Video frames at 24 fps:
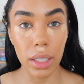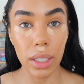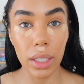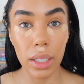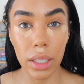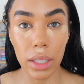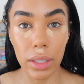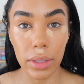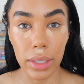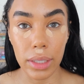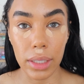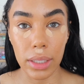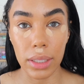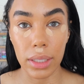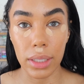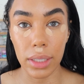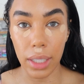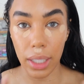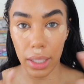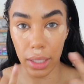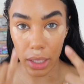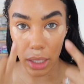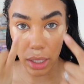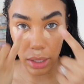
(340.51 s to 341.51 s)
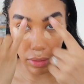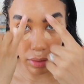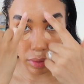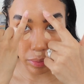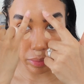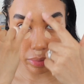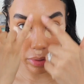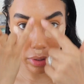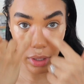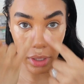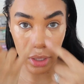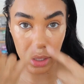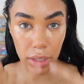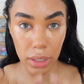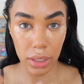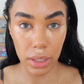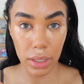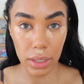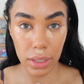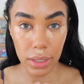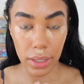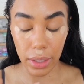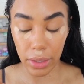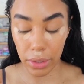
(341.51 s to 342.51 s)
You guys can see I didn't even put it
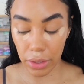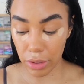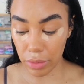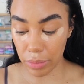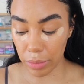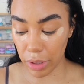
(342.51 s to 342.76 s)
in the center